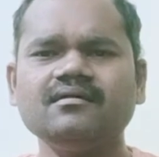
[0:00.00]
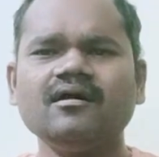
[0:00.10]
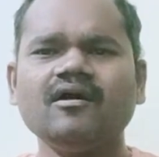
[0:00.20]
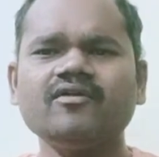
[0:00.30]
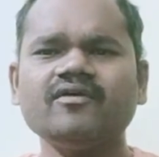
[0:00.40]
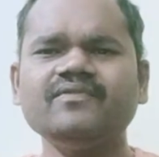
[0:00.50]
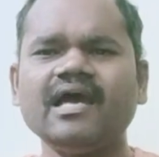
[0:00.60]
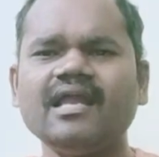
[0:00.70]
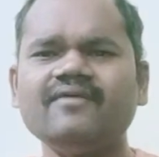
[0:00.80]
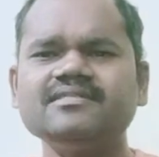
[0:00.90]
out of the
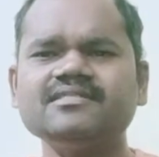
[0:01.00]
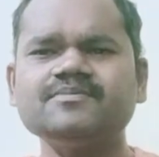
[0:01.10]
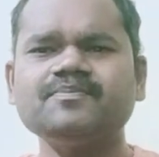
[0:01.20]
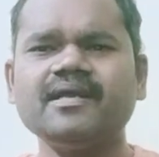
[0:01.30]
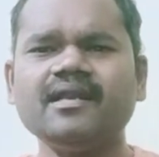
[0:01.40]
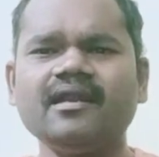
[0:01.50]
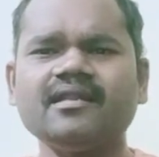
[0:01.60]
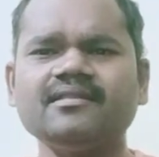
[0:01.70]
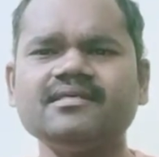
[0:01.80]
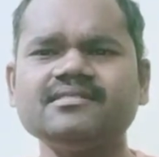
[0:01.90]
allowances paid
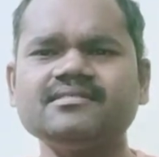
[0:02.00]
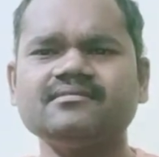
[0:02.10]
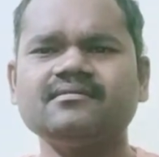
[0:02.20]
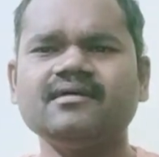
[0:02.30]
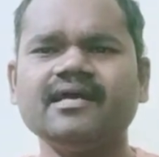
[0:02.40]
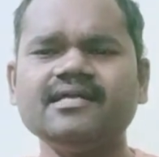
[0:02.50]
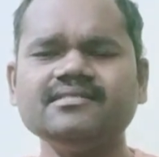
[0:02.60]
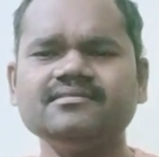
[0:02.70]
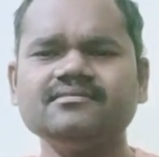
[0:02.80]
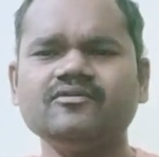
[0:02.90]
under these
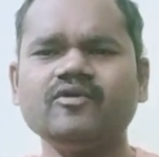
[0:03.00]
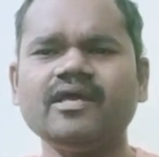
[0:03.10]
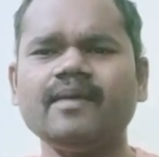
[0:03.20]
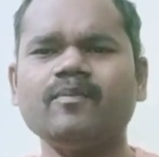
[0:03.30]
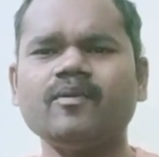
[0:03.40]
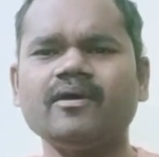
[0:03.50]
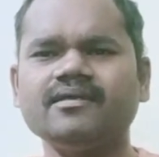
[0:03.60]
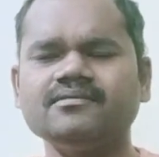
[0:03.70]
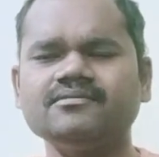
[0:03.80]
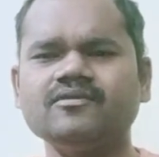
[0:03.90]
heads to an employee.
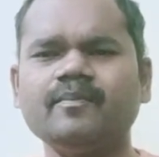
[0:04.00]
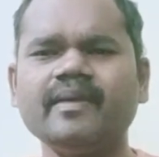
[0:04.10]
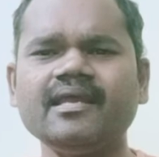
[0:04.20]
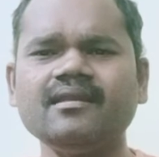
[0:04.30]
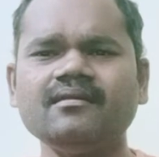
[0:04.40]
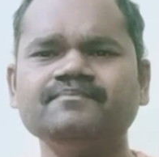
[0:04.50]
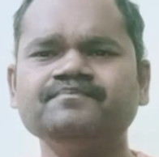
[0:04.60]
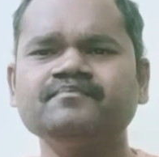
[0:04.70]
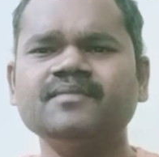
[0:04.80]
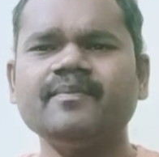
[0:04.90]
So
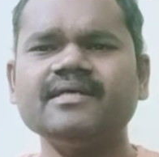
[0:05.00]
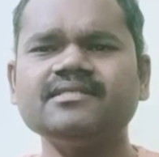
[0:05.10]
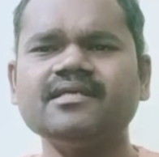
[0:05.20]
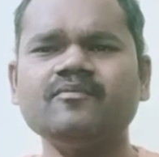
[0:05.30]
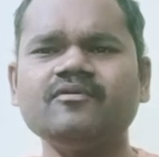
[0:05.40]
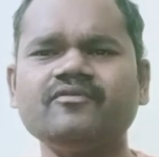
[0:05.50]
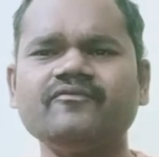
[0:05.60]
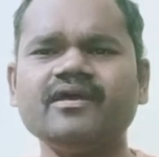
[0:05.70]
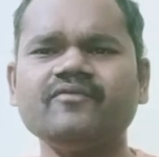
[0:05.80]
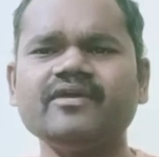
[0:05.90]
the major amount
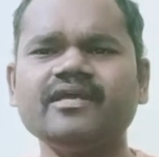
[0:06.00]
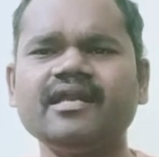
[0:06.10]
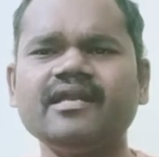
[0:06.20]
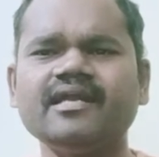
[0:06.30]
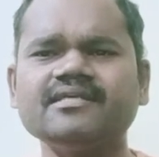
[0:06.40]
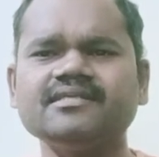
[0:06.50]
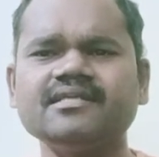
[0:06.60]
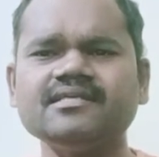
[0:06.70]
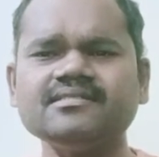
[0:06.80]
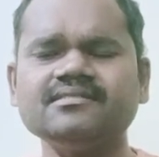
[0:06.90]
where we get deduction
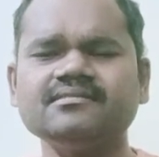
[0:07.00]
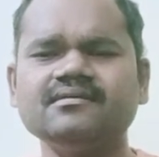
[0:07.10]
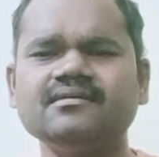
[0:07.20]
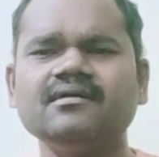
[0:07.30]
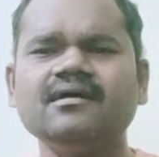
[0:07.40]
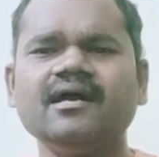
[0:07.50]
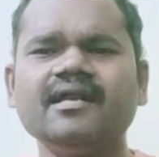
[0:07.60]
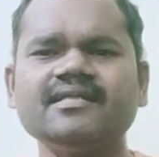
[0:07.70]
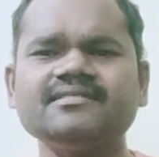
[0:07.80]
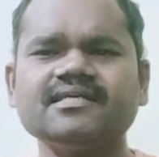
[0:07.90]
is
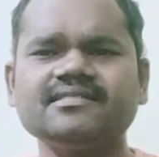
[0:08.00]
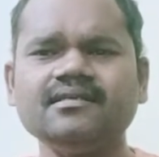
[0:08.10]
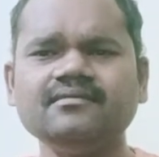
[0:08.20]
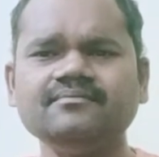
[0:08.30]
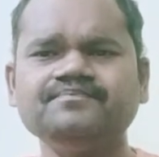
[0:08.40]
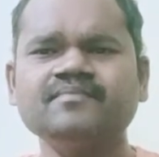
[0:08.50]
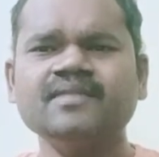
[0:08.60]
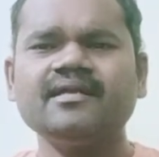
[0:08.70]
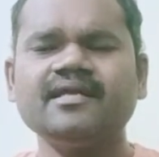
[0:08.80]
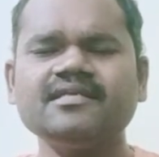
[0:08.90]
under section
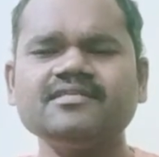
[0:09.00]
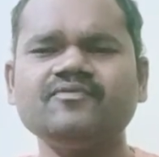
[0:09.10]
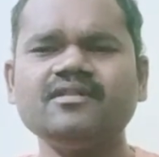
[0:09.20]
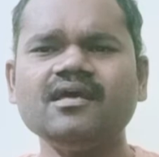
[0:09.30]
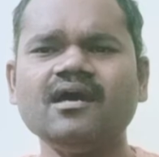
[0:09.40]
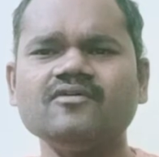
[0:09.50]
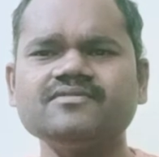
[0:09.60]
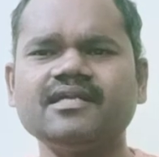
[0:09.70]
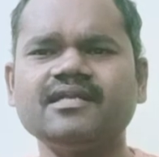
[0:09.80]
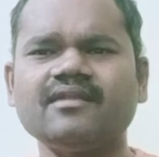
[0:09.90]
10 is for the
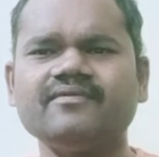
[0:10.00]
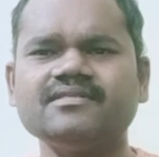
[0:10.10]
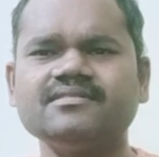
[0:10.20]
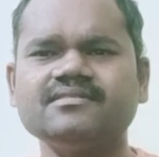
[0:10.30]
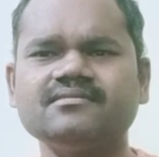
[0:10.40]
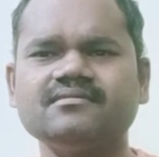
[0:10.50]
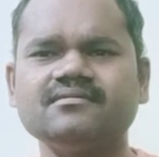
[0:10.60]
house rent allowance,